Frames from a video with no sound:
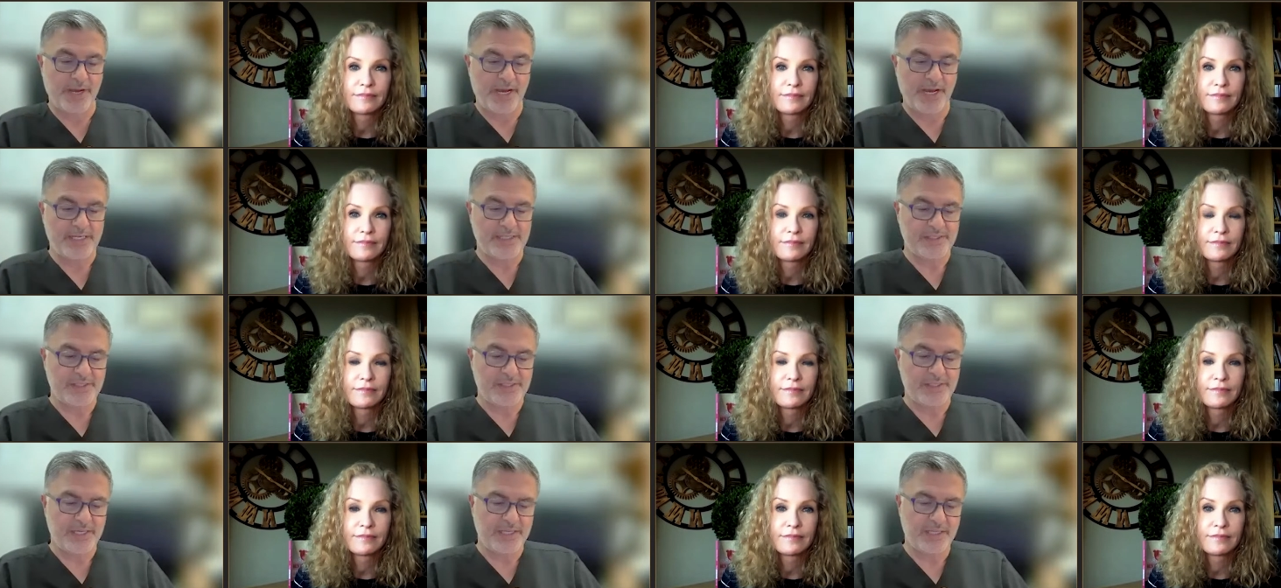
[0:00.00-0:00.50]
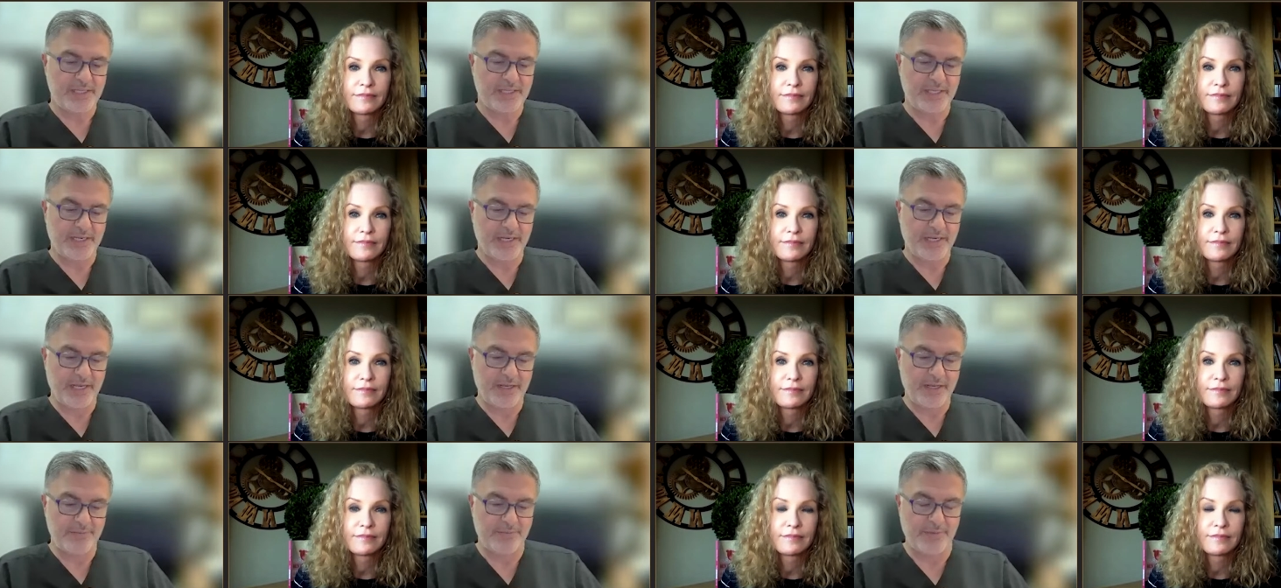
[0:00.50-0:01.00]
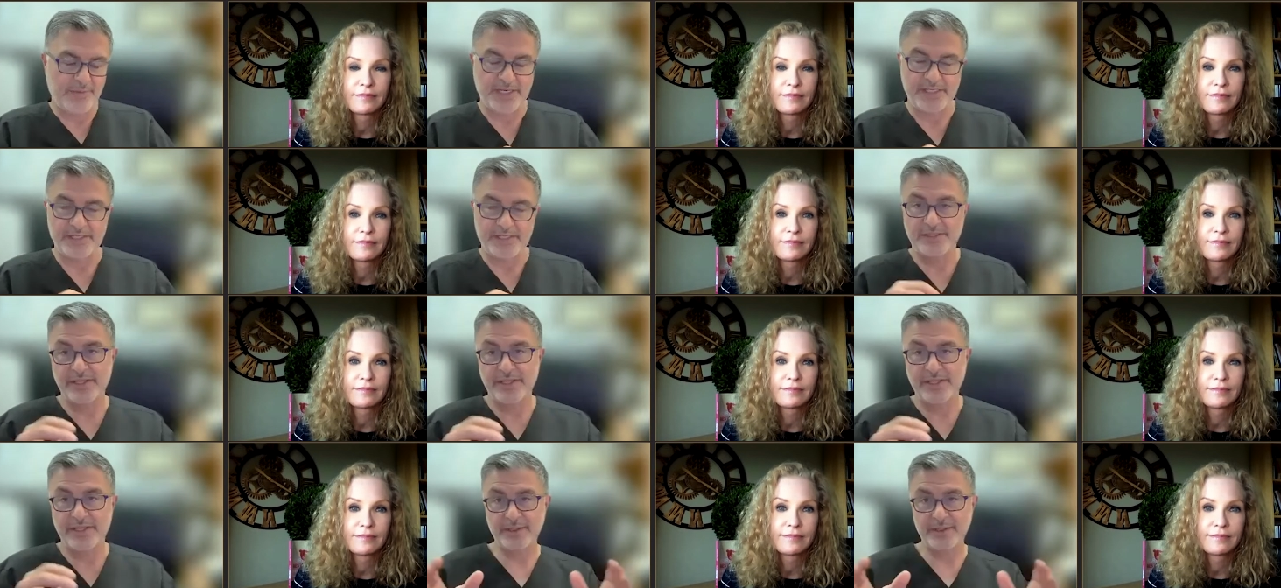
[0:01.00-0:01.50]
Speaker 1: I'd say that in my
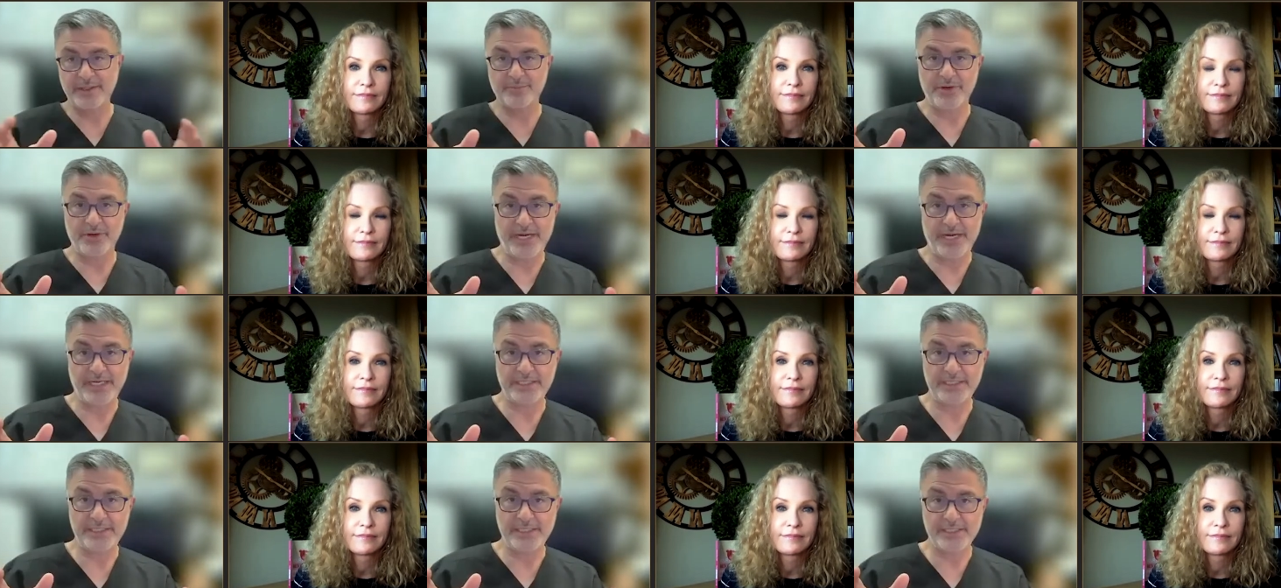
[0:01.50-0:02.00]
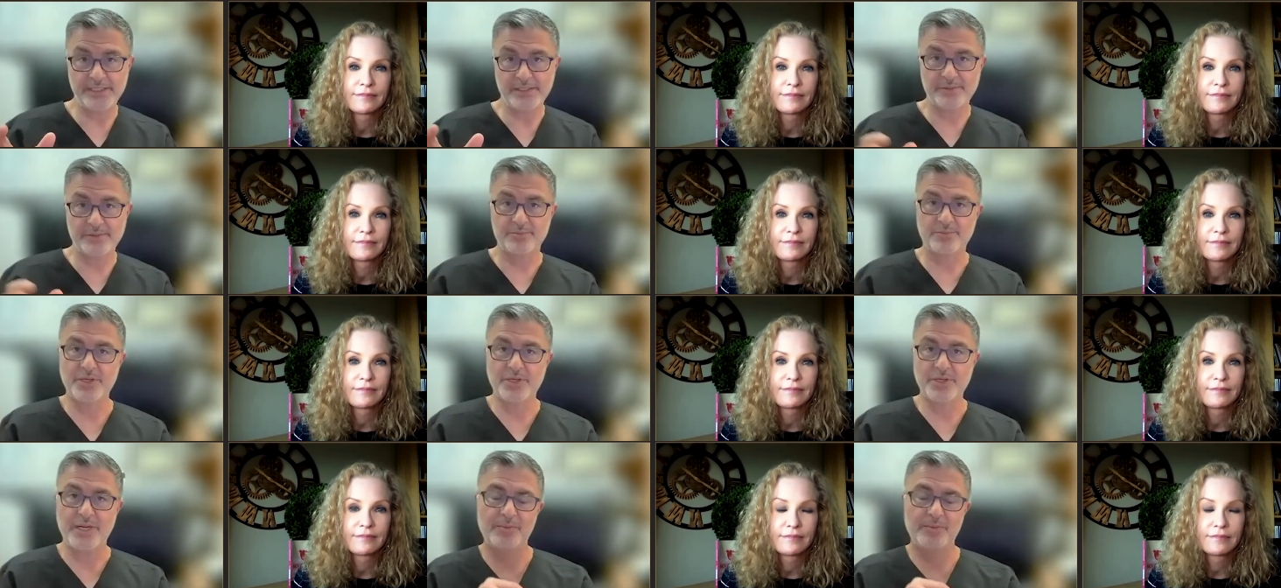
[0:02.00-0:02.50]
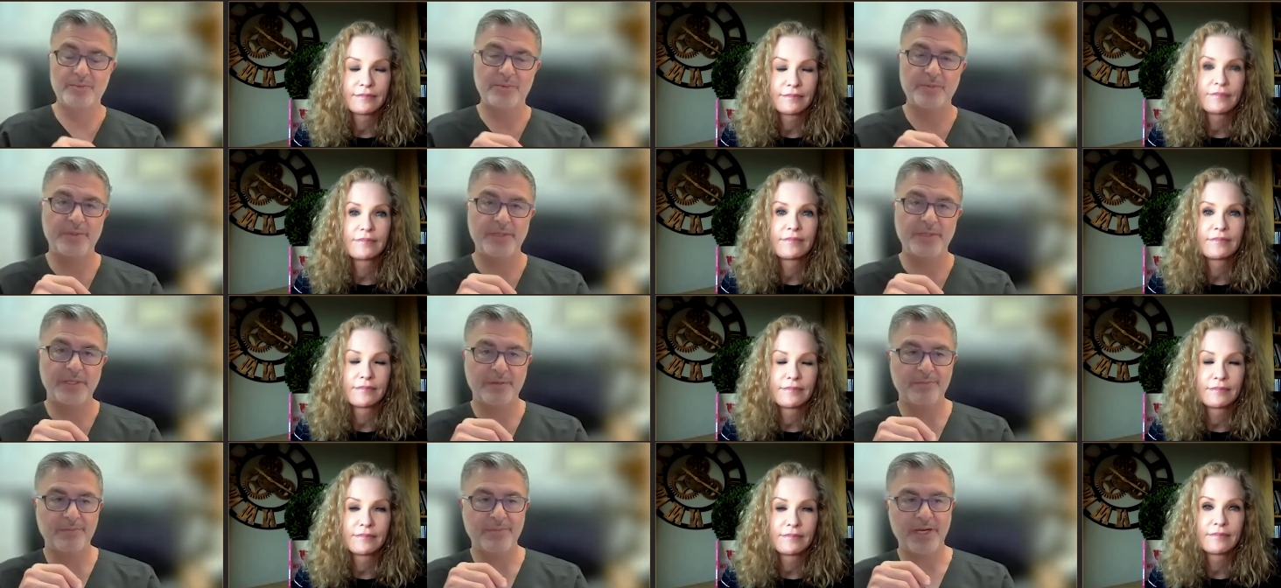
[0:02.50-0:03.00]
aesthetic practice,
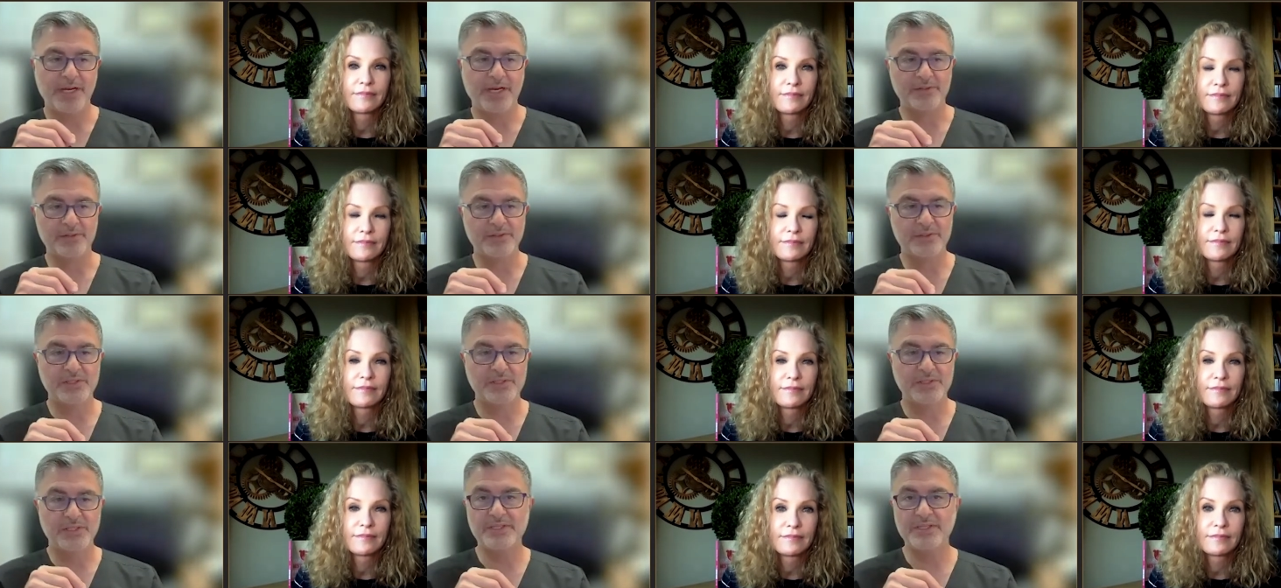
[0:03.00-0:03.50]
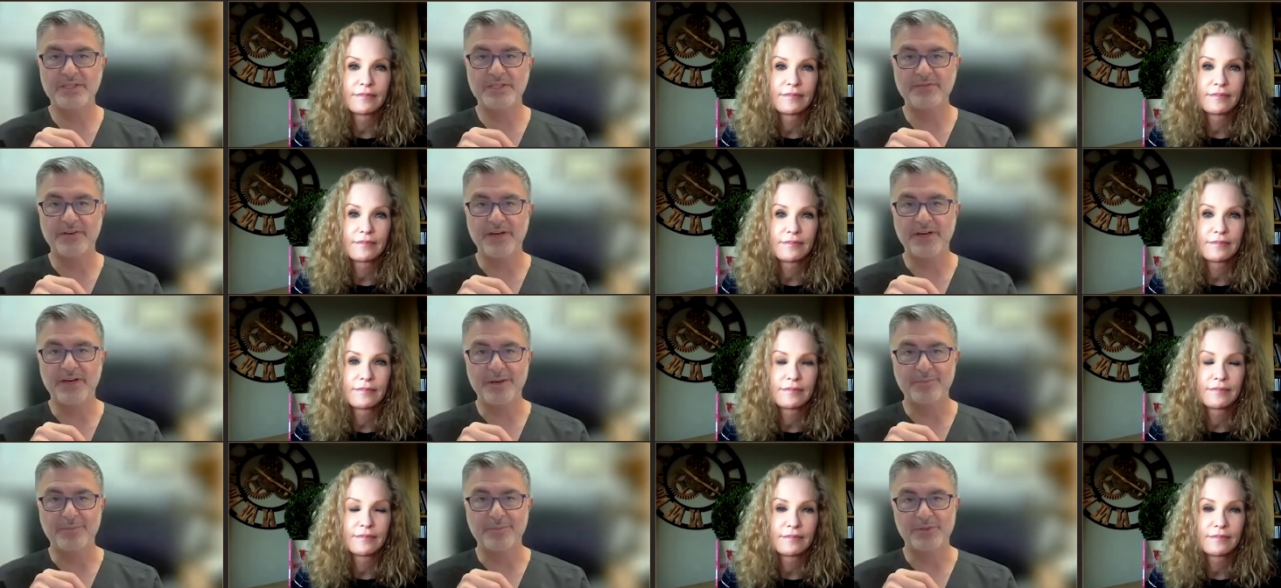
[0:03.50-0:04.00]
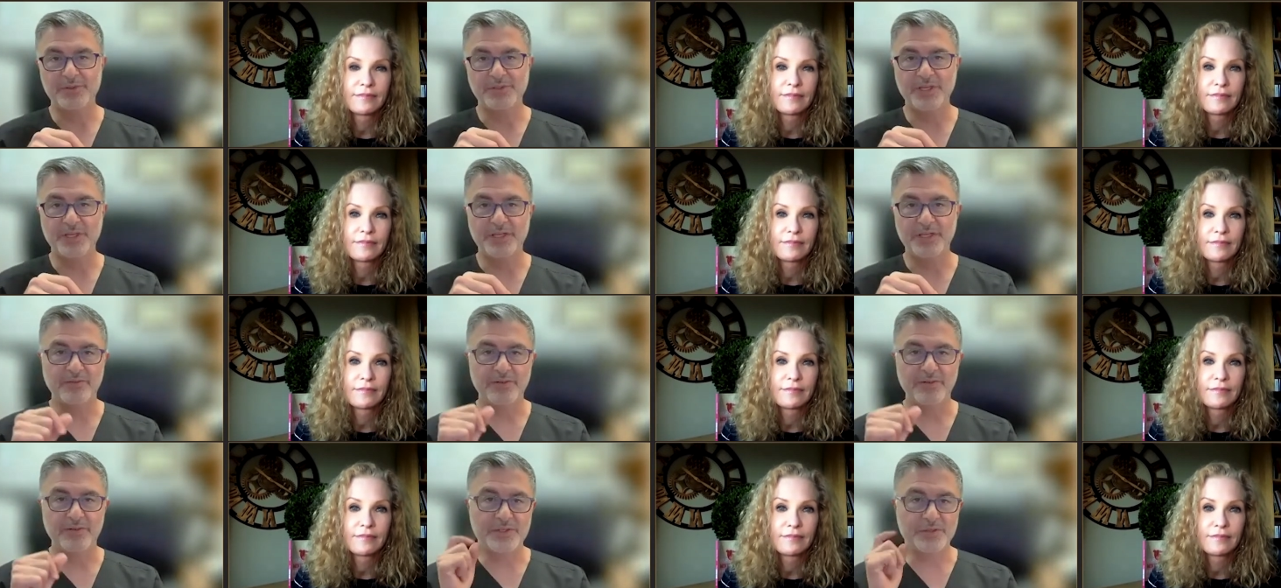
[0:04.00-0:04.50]
probably about sixty-five
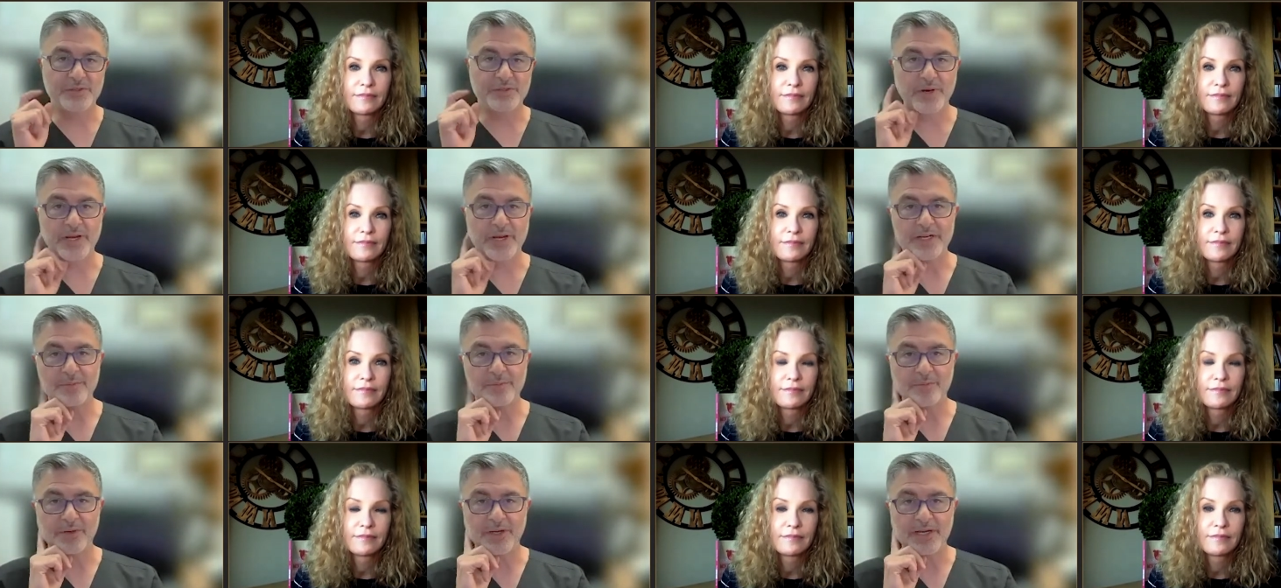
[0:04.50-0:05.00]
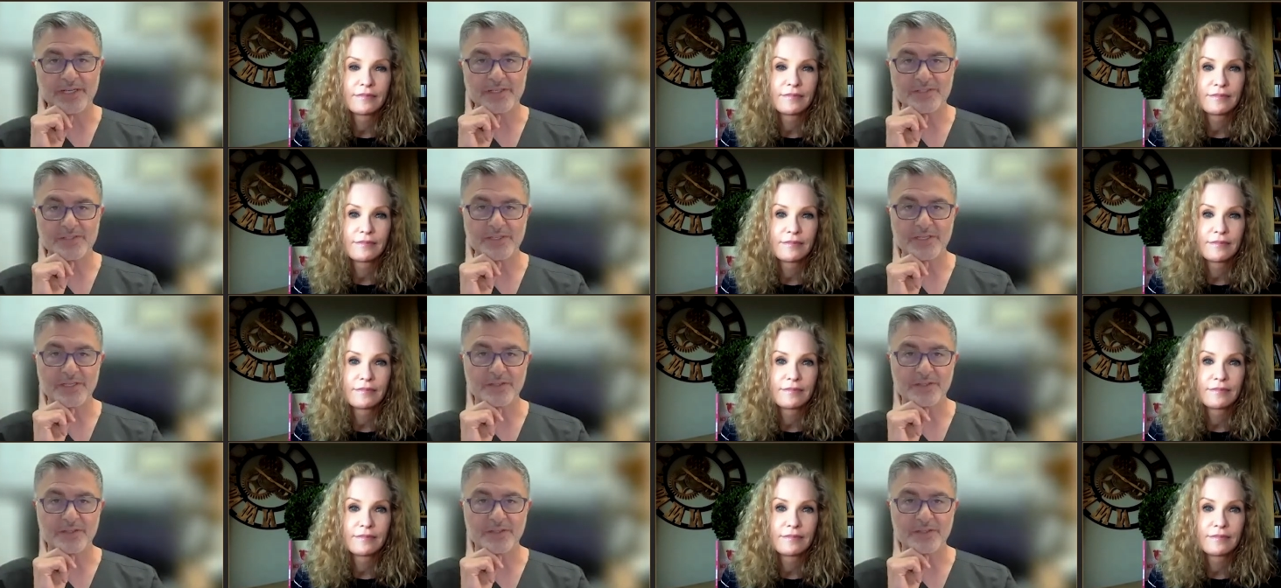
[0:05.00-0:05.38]
percent of it is rhinoplasty and